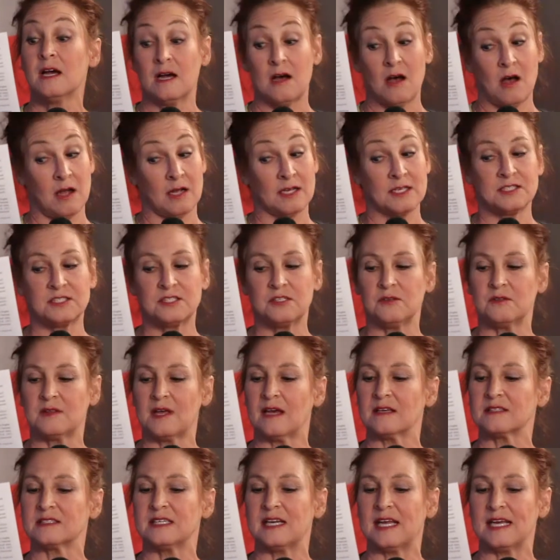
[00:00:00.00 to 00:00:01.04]
August
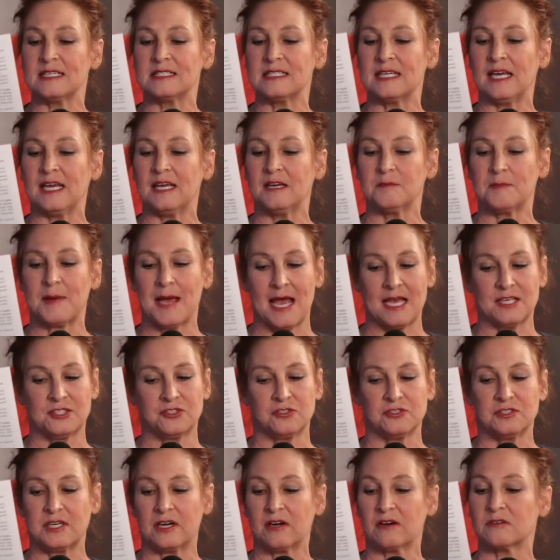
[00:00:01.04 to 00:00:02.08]
2018,
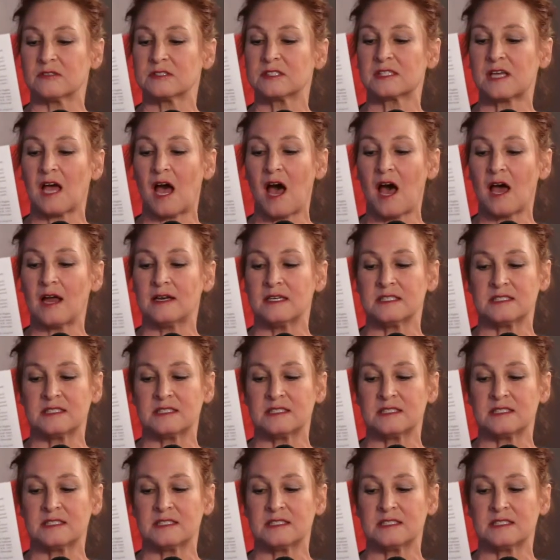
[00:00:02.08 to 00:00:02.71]
Pastor Daryl Scott